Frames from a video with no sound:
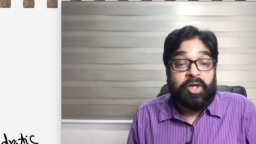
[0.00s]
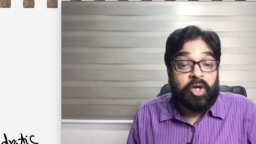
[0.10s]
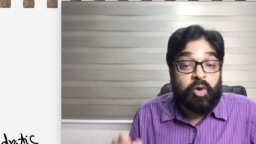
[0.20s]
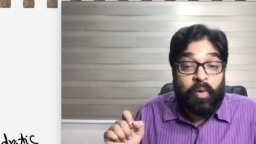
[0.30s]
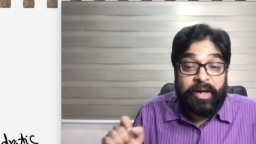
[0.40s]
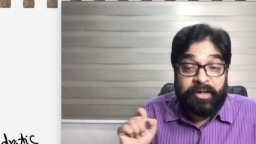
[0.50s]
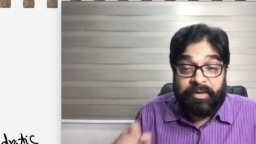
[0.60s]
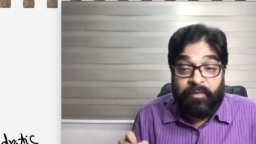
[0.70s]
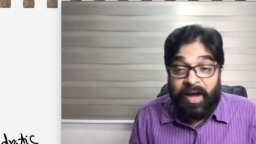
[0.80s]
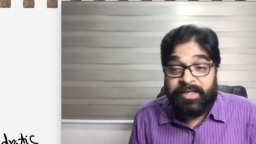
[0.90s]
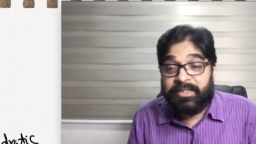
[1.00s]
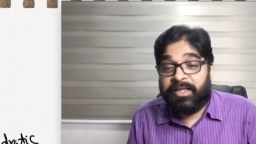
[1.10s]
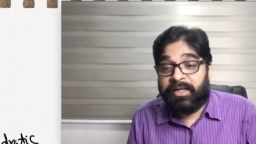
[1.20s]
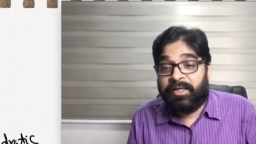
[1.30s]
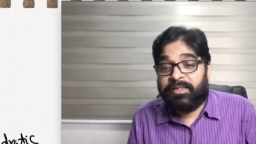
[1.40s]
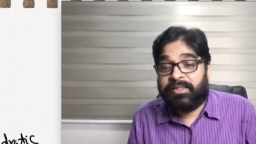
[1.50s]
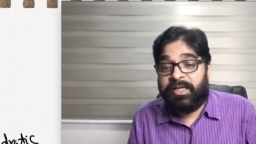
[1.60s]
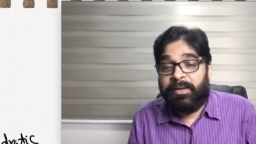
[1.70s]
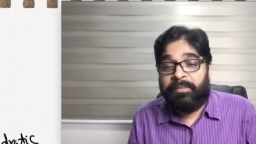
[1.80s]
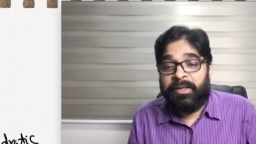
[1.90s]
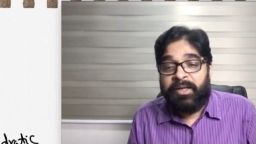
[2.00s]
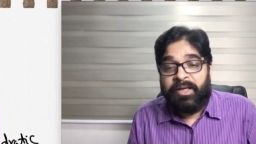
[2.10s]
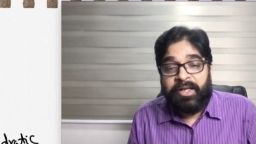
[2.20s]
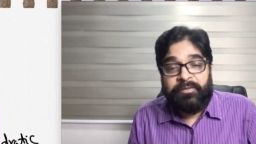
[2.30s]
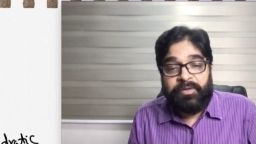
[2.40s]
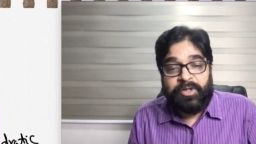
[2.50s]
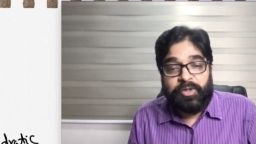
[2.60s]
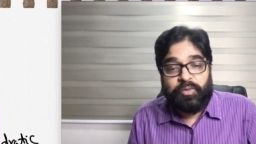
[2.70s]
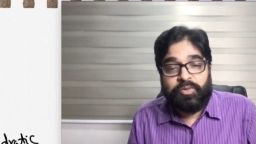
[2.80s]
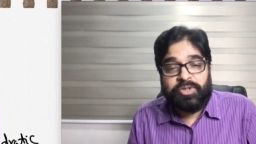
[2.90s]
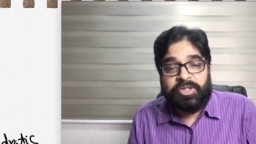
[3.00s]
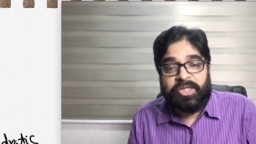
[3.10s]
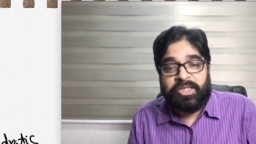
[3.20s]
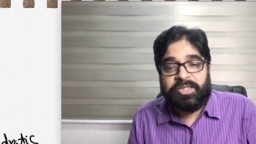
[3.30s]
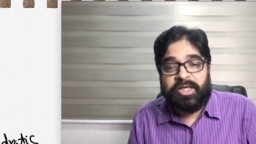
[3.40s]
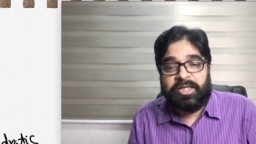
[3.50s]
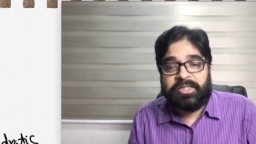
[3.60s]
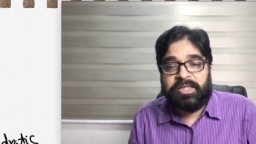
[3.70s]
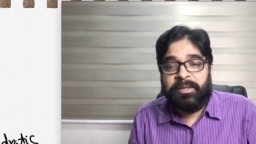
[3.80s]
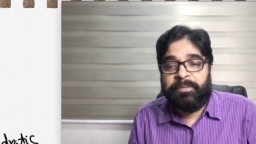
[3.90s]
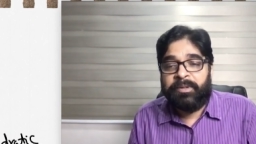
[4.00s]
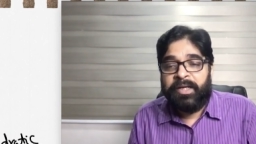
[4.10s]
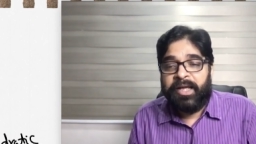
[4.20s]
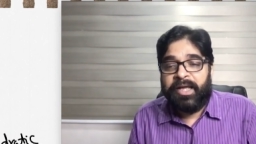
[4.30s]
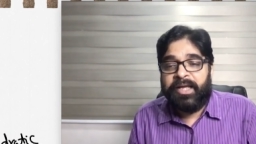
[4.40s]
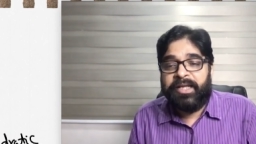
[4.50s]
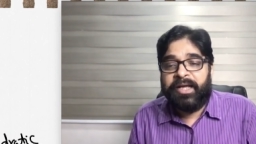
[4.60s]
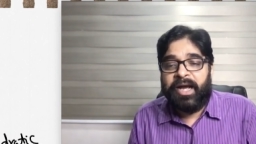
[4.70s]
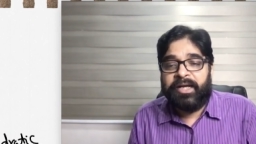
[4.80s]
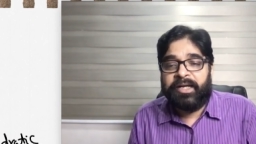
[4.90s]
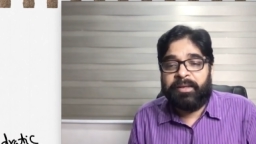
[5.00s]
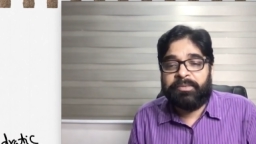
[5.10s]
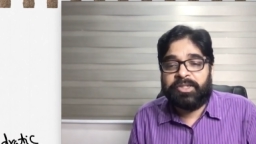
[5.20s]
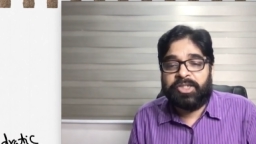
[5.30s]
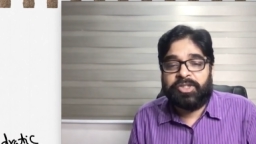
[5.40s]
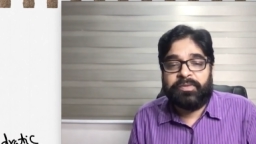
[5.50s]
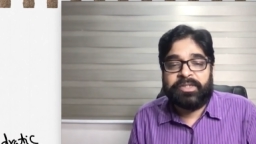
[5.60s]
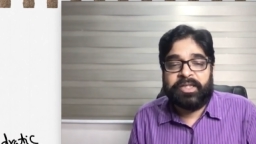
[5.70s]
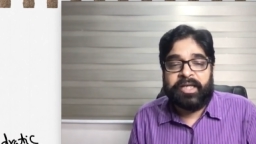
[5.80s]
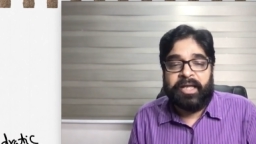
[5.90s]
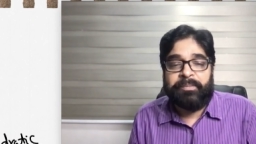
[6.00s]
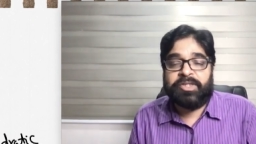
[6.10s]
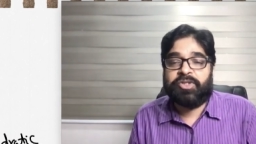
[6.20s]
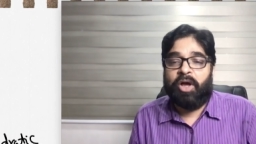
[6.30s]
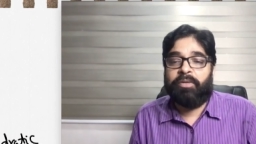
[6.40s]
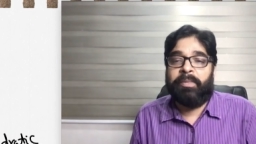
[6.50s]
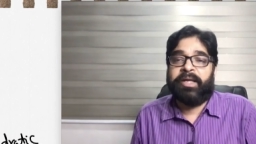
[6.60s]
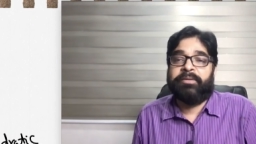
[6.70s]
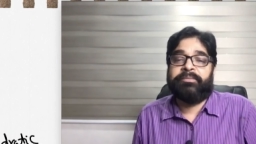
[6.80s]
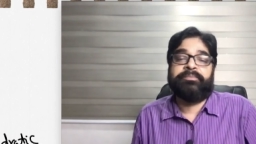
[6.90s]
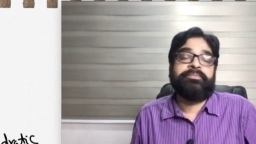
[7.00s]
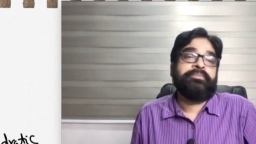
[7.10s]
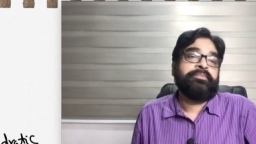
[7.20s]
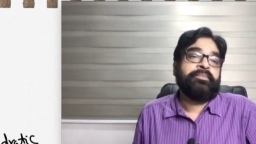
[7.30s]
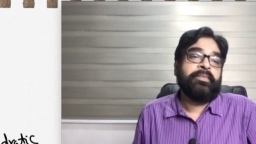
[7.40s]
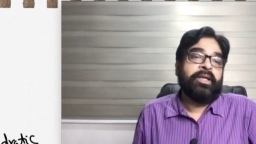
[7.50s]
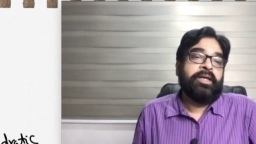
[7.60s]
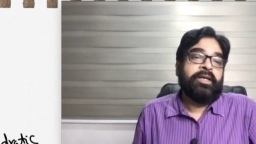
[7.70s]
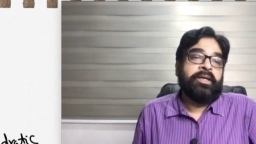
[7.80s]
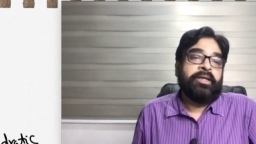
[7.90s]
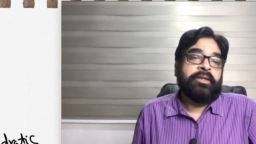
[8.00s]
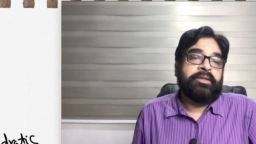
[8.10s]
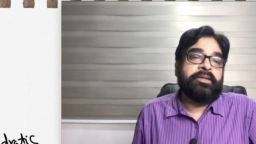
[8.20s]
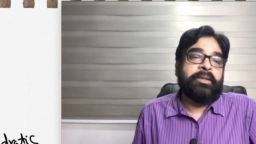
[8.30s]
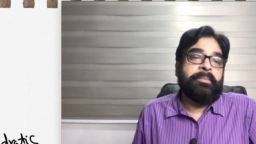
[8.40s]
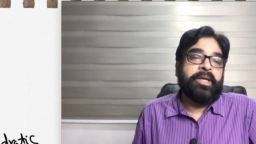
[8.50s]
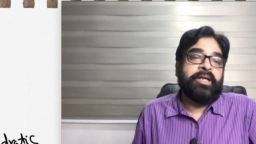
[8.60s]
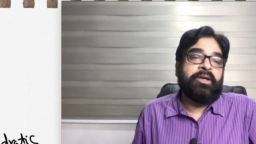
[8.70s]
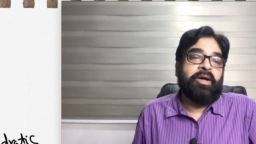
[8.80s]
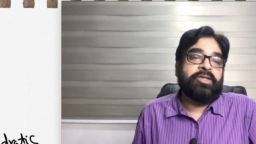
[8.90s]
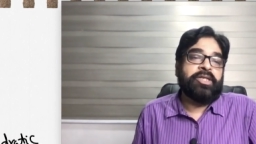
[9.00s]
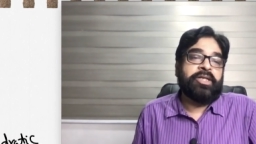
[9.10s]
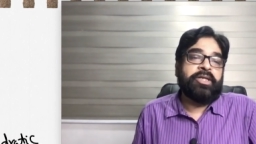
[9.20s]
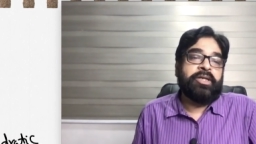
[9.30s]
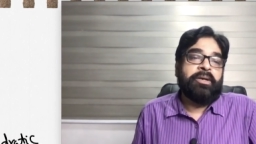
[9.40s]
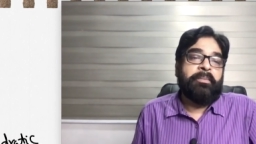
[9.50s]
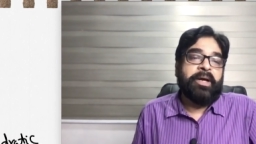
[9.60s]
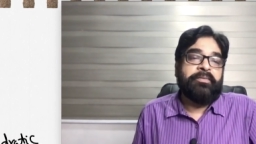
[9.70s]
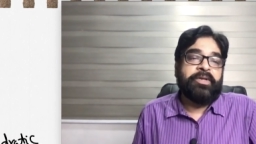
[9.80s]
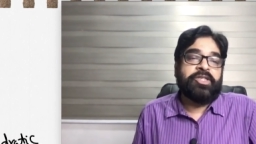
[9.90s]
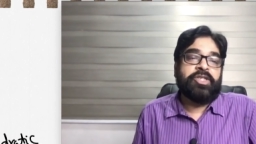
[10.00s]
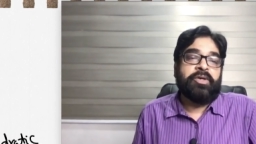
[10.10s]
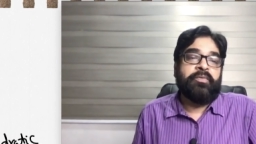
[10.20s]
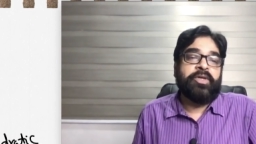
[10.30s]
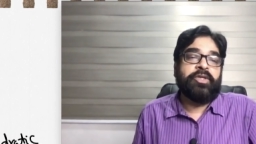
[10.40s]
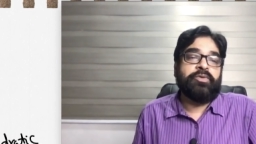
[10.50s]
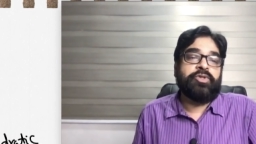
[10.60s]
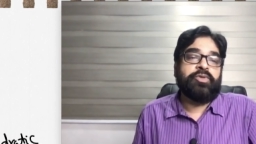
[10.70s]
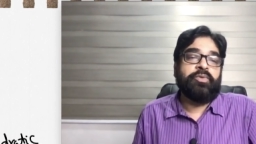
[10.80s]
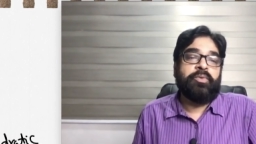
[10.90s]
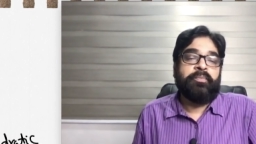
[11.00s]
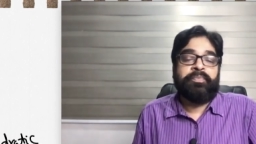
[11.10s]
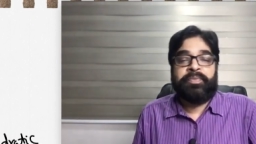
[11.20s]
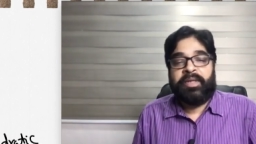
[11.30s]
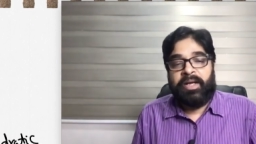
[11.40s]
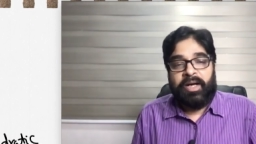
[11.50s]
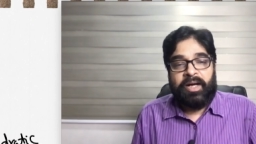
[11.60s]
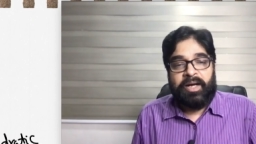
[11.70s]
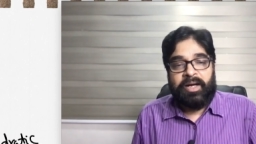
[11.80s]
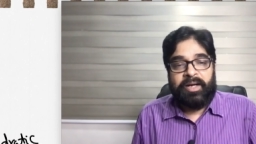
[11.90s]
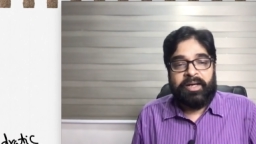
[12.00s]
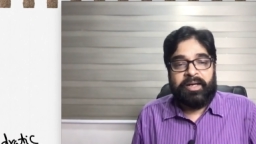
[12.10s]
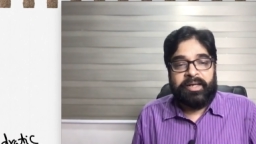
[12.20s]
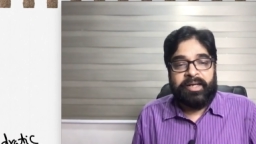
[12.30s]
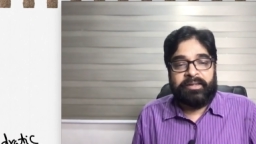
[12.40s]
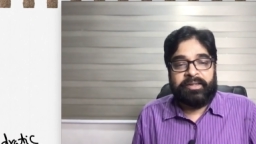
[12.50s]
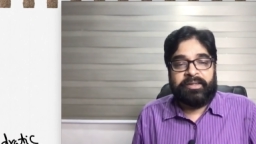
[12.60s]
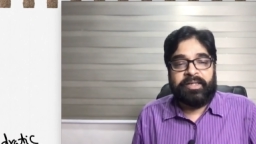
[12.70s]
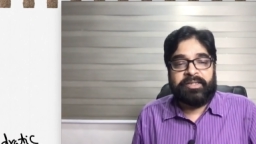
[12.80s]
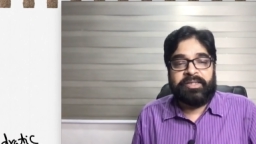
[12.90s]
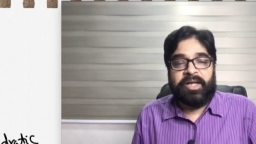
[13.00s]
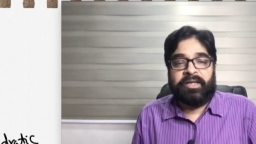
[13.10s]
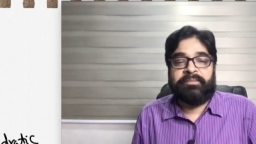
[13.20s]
Go and revise the concept. If you use this concept, any kind of the situation can be solved by. This is the main logic by which we used to get the things done.